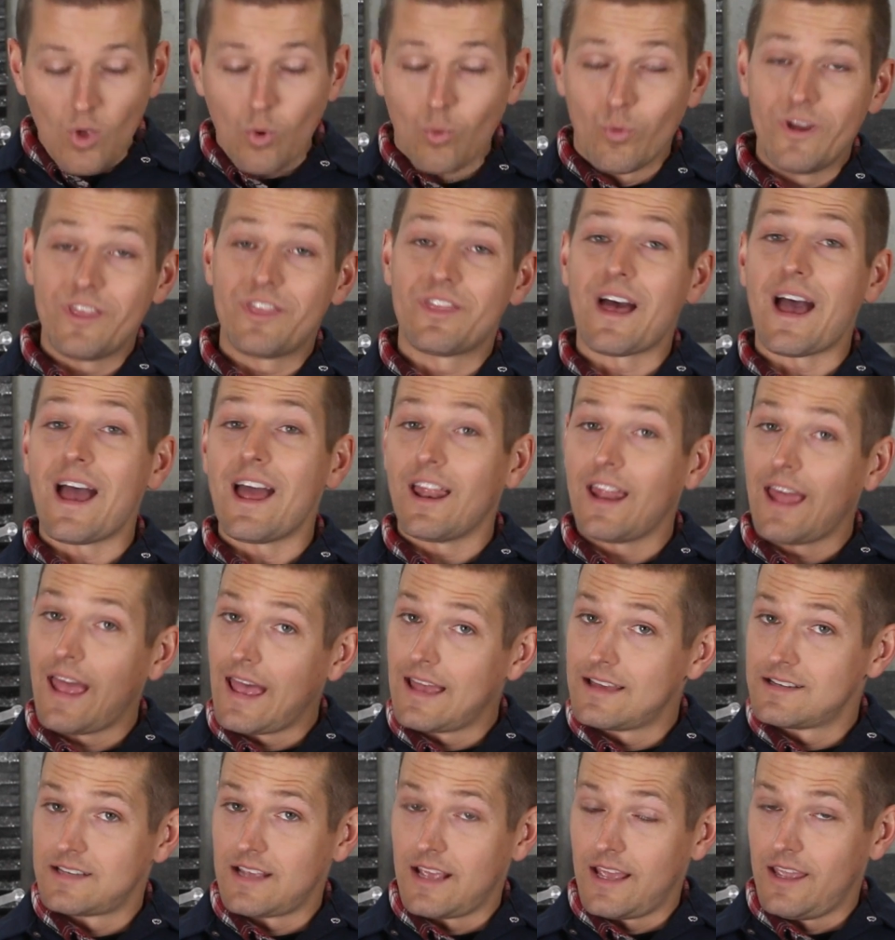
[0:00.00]
with that,
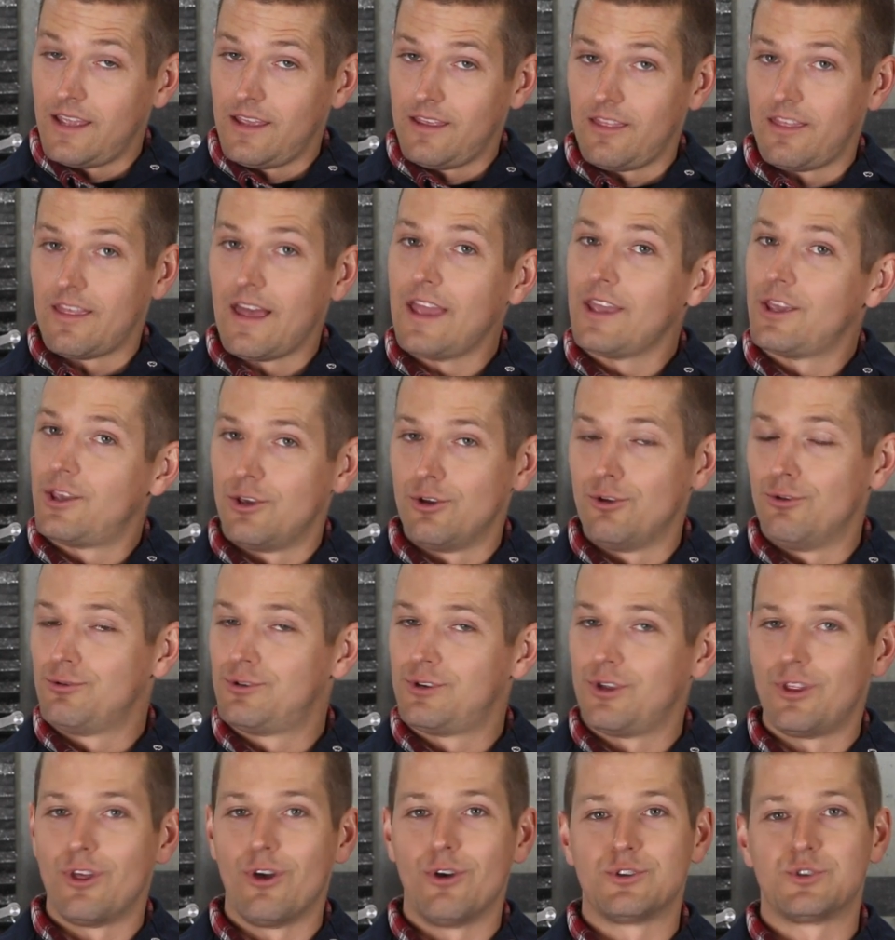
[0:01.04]
as a thank you
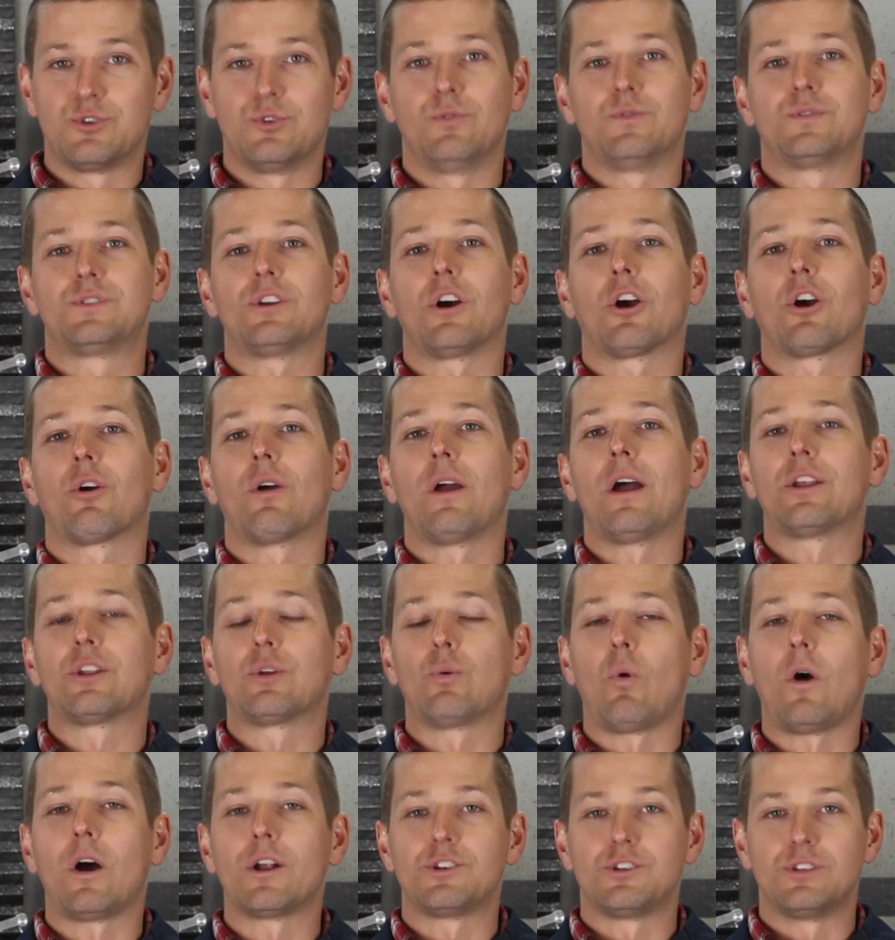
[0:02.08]
to those who have stuck around
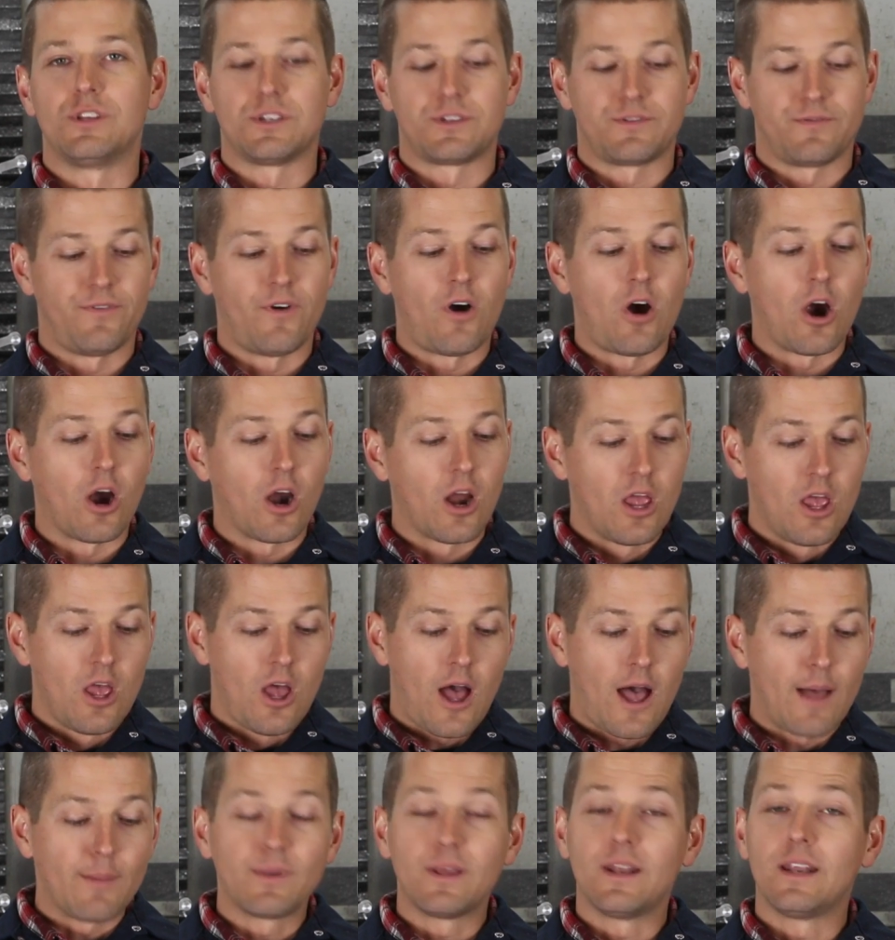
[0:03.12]
to watch this far,
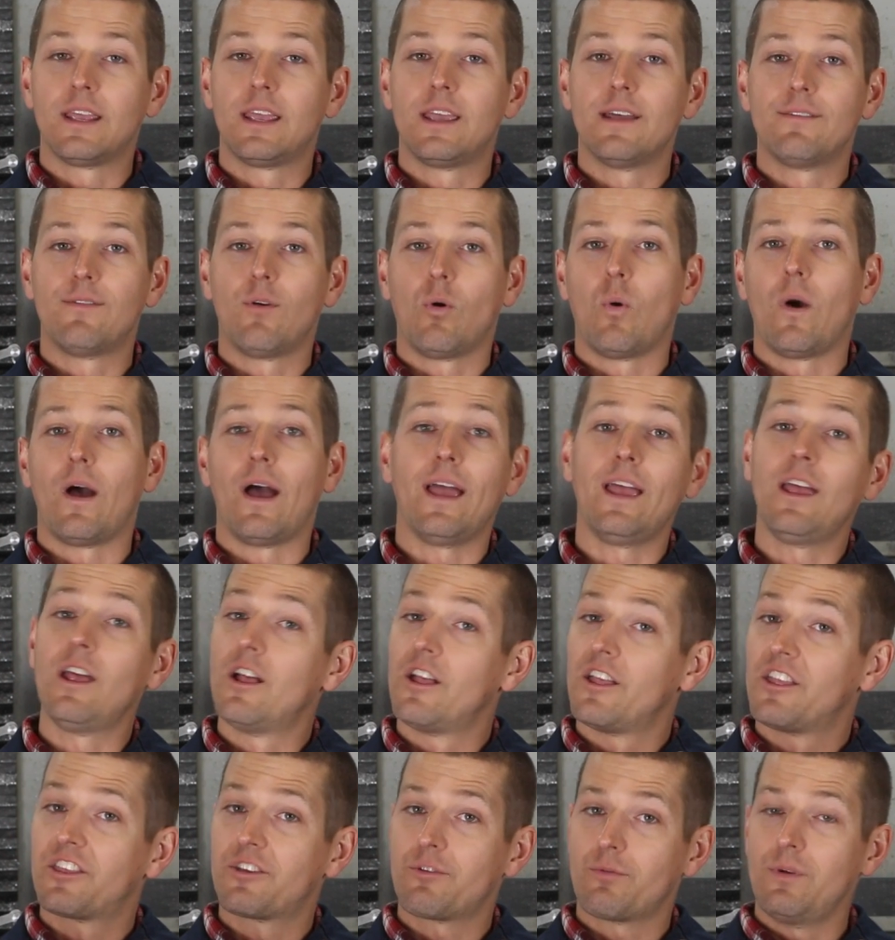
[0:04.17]
I'm going to give away
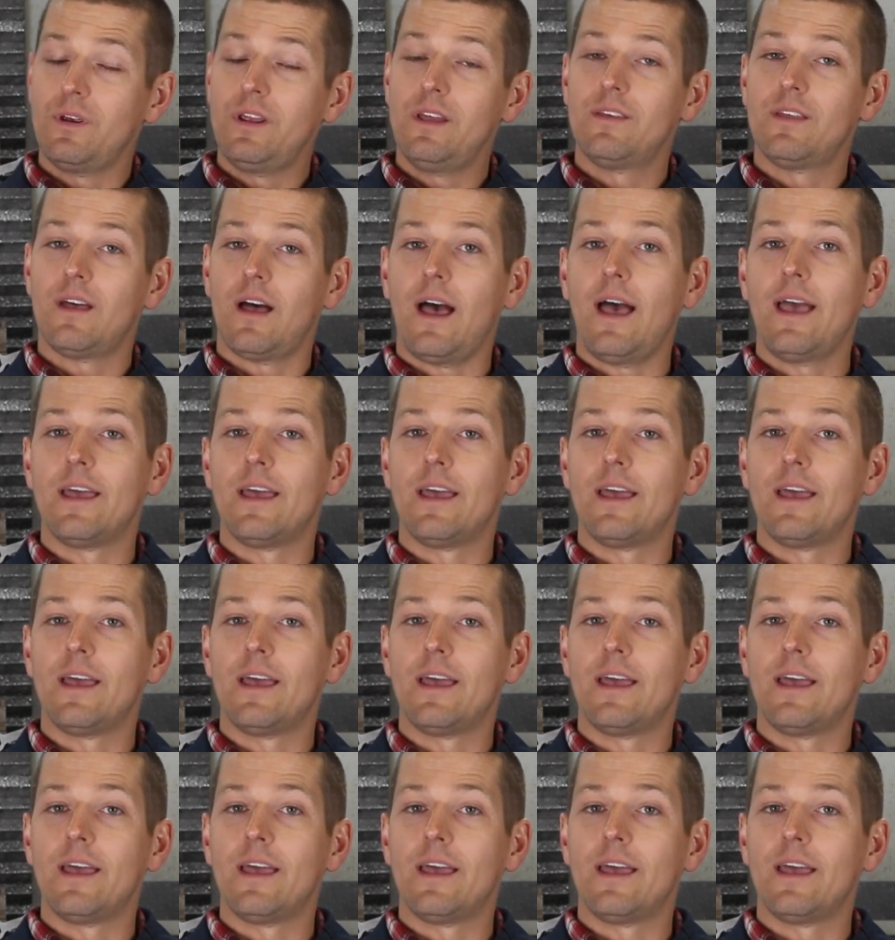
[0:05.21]
three of the